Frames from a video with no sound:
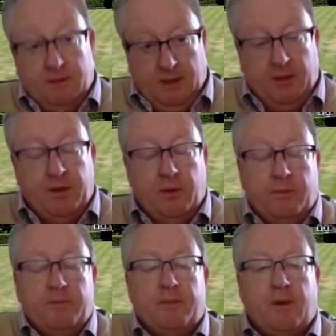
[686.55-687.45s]
although
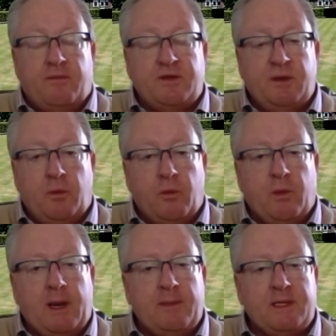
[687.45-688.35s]
obviously we were
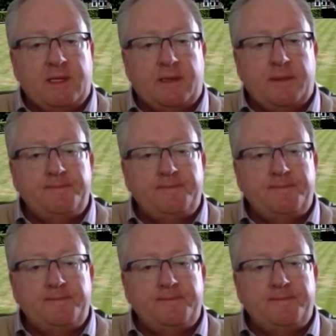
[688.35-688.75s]
limited.